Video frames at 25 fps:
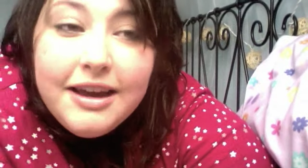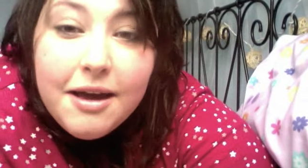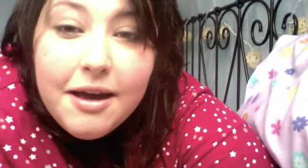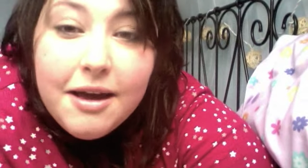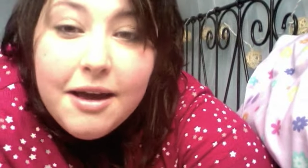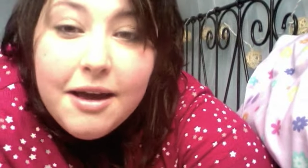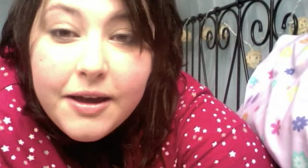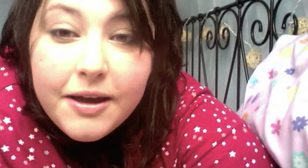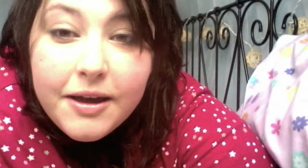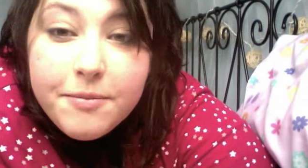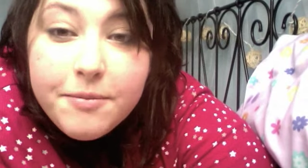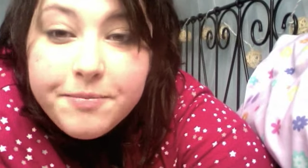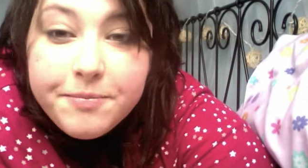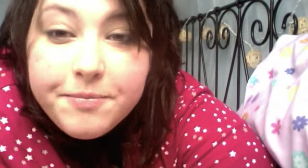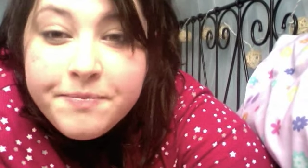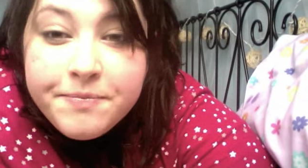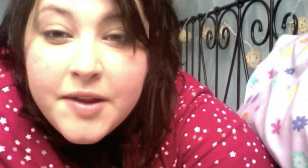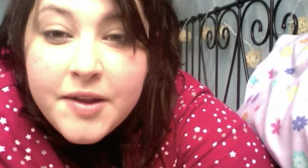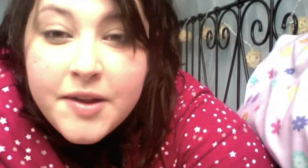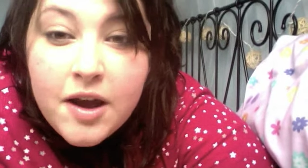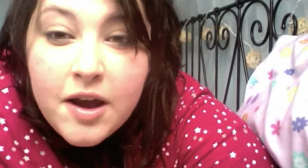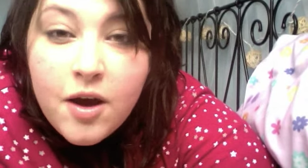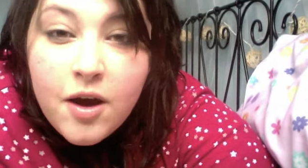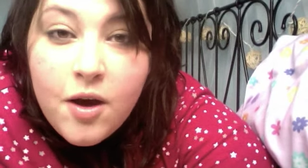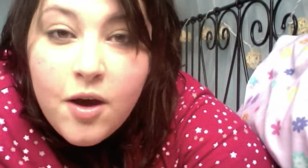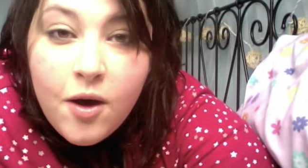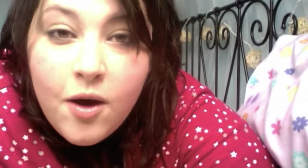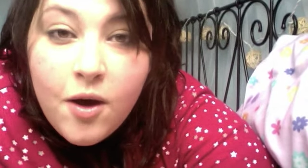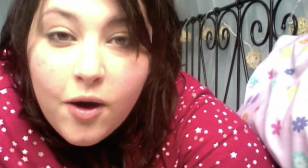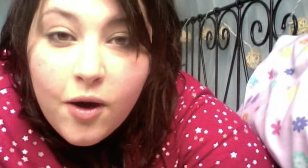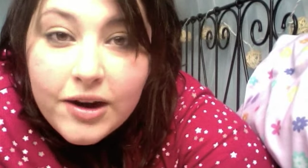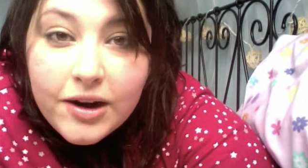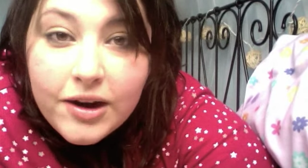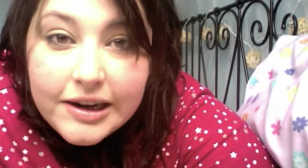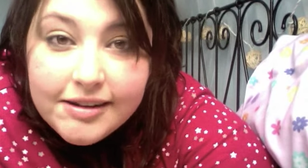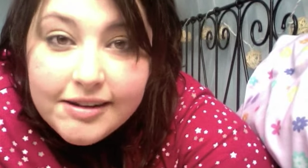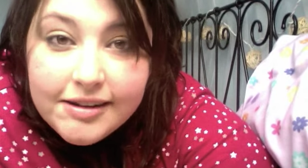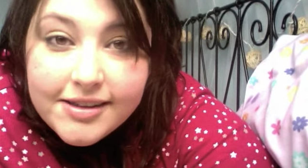coming up.
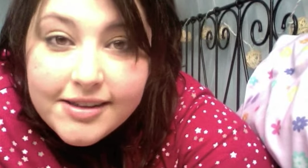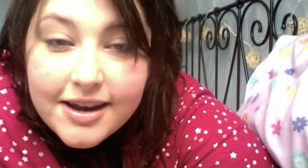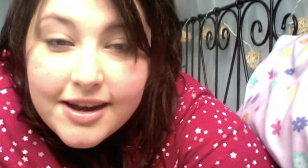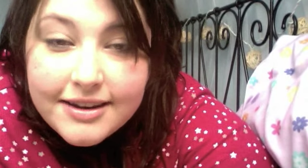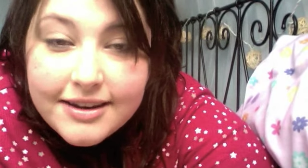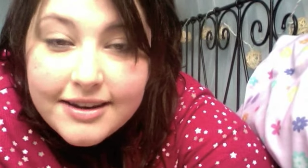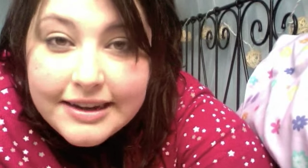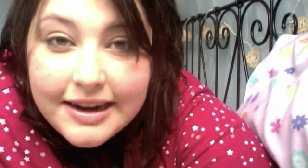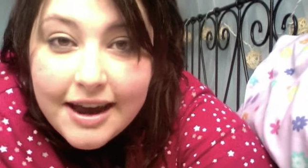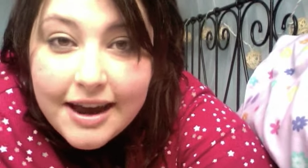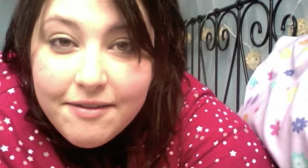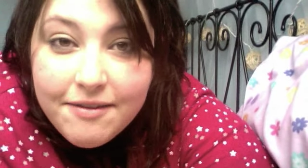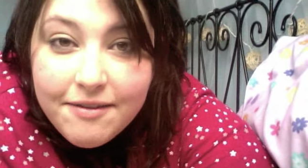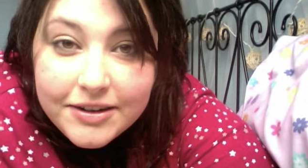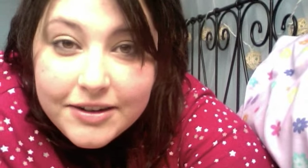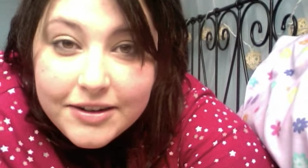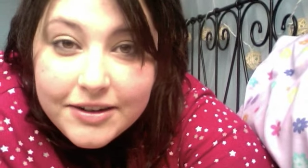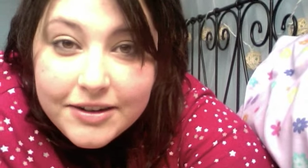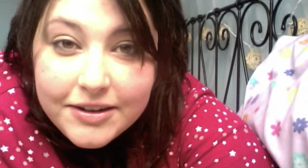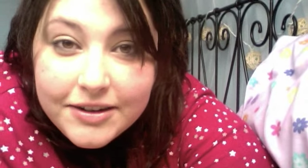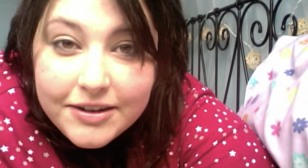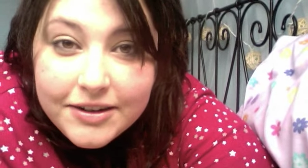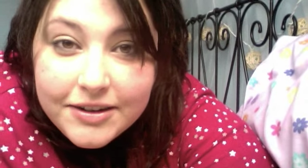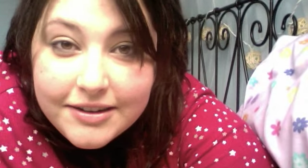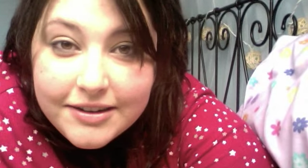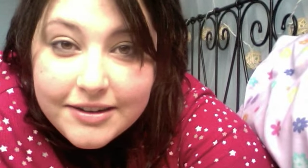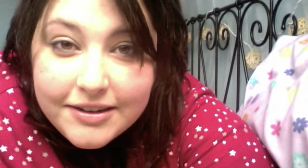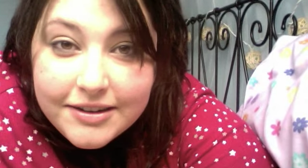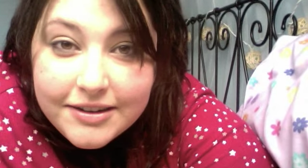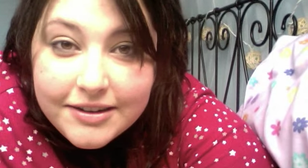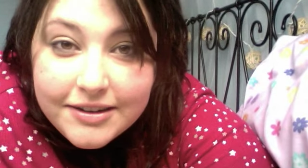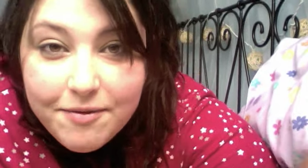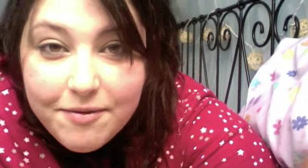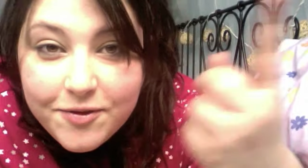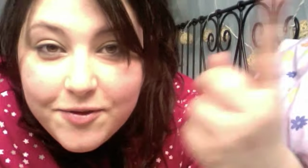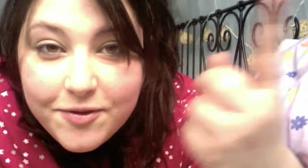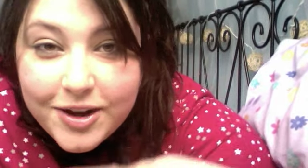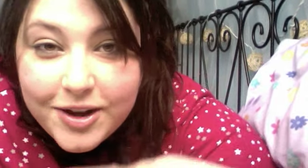Or at least I did it every time
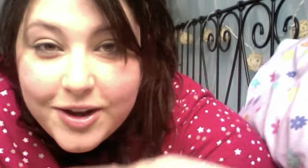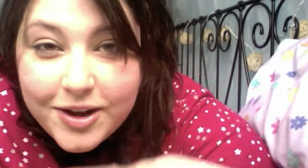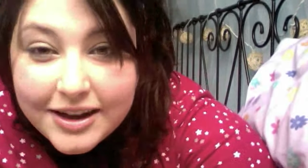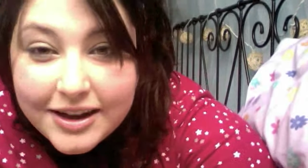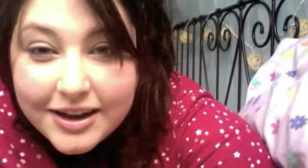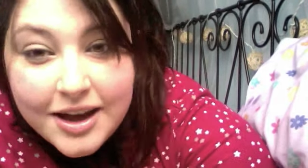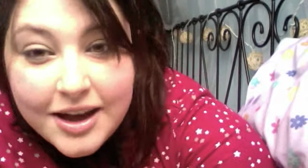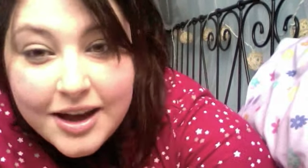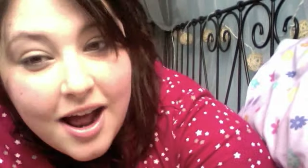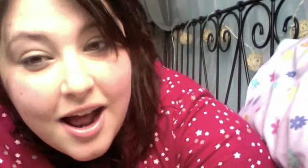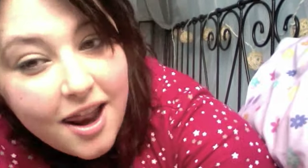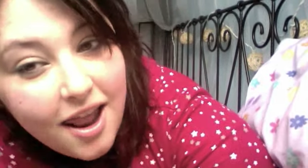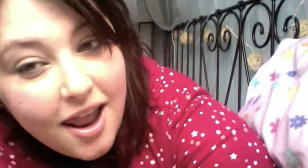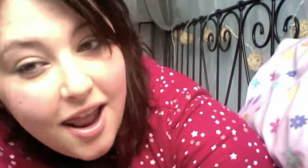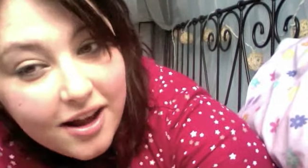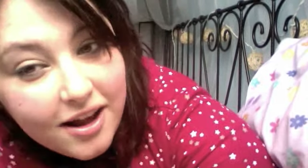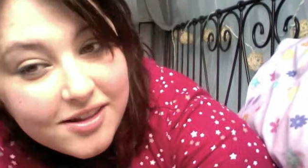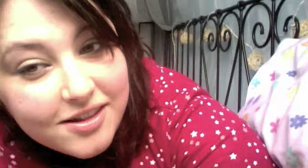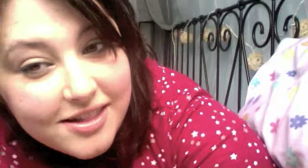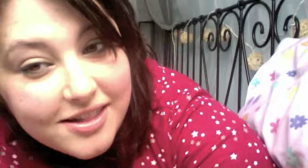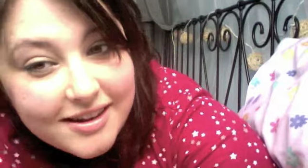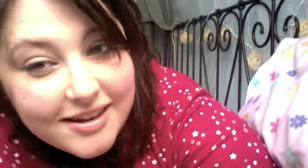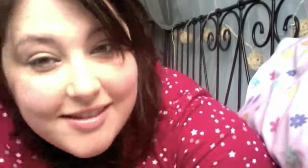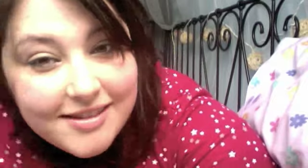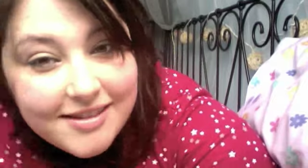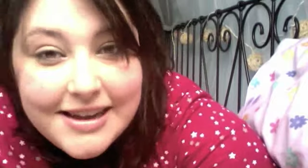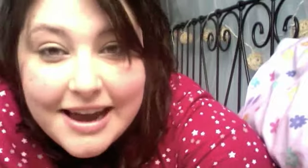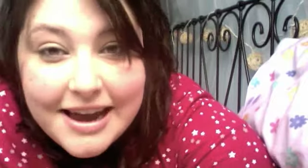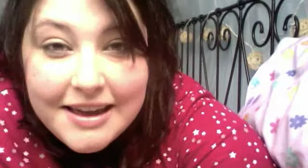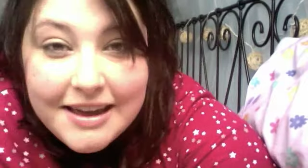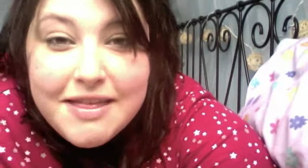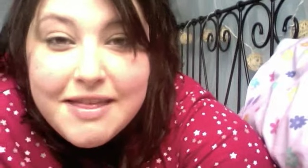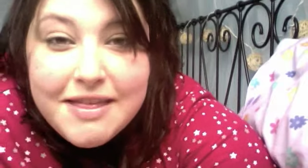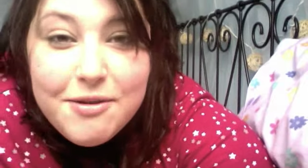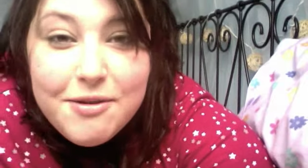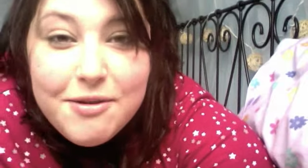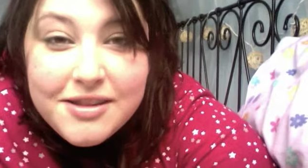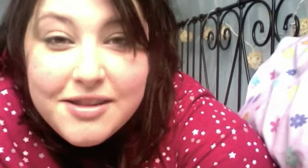except for last Thursday,
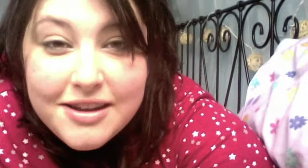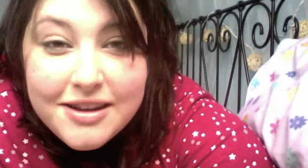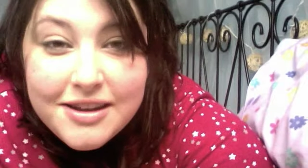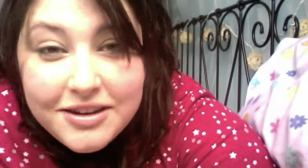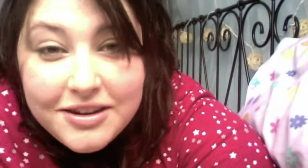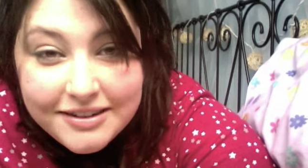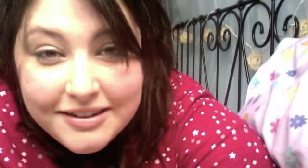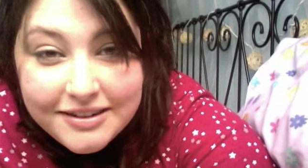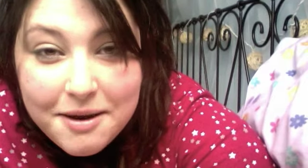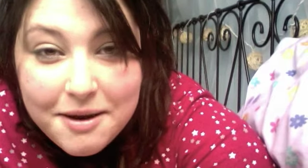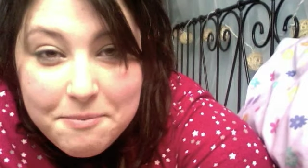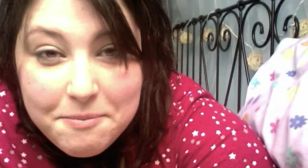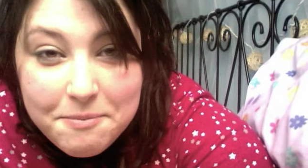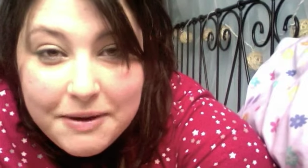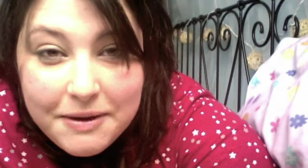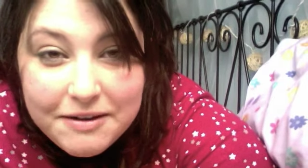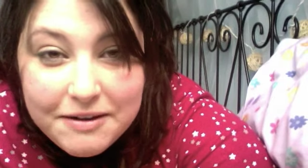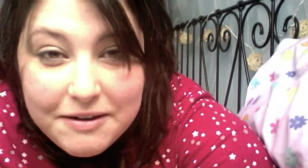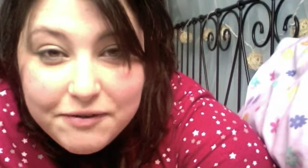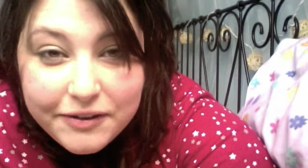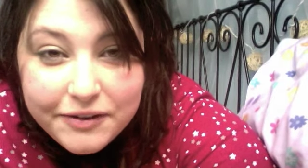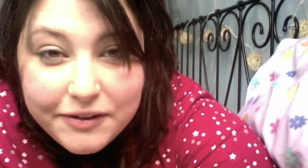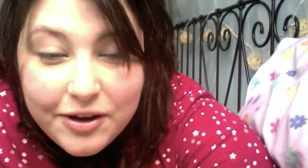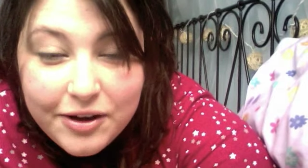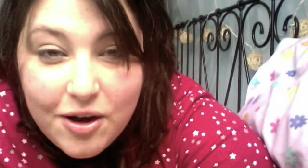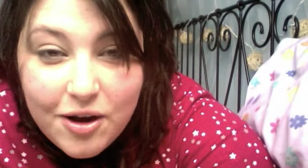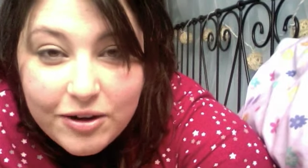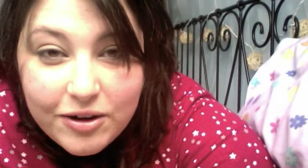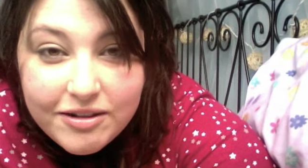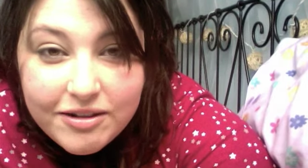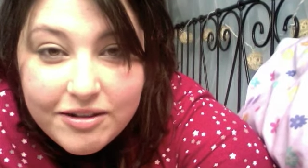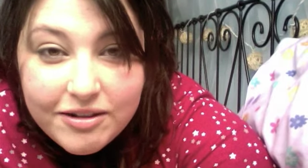and that was the only time Ben forgot.